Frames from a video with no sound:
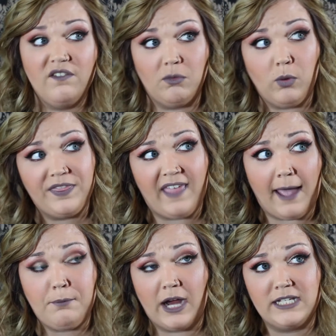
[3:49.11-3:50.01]
from what
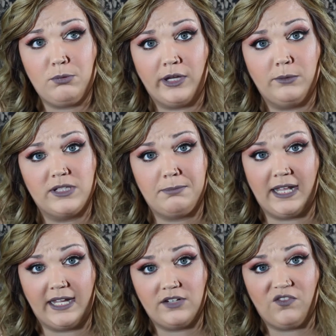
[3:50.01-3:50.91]
that price point was
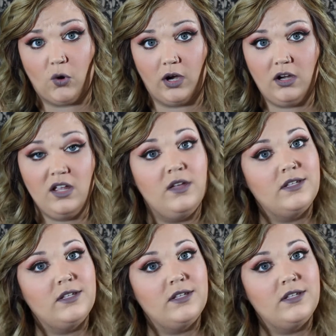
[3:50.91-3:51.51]
planned for.